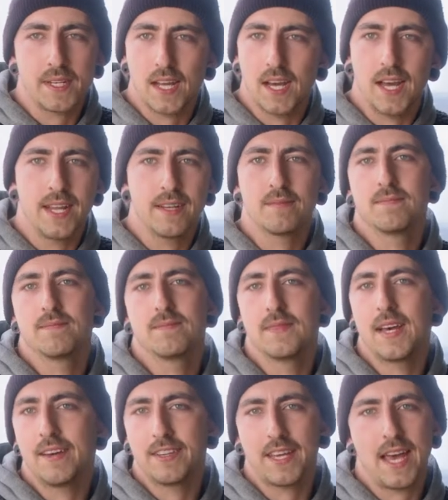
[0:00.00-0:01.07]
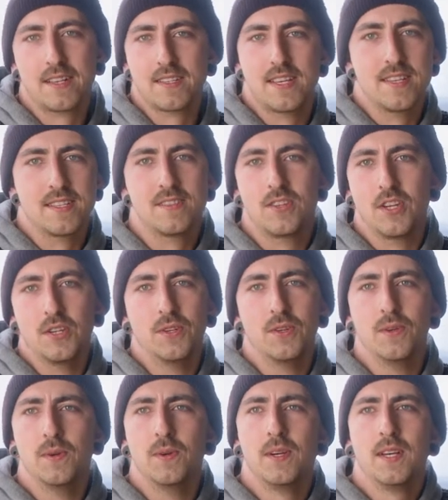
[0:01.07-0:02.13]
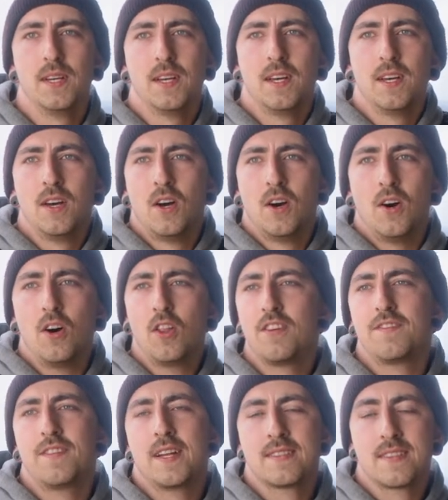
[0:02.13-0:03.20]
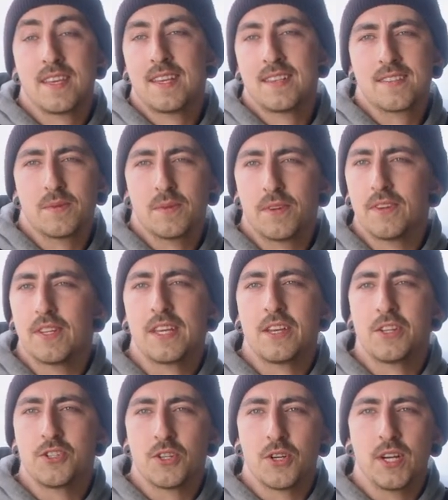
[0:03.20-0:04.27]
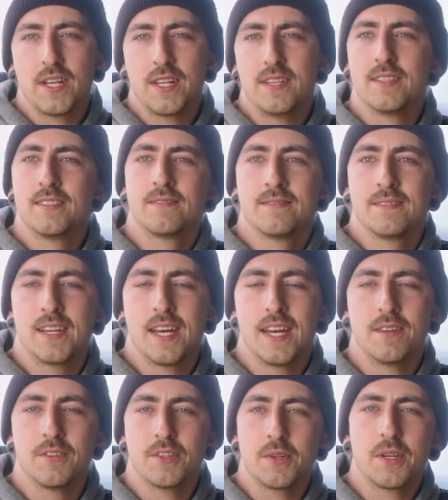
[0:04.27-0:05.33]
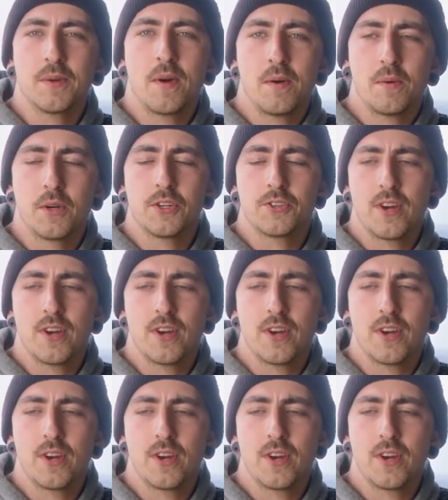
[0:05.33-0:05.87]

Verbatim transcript: at night, having access to all the fun things that we really enjoyed um, doing while we were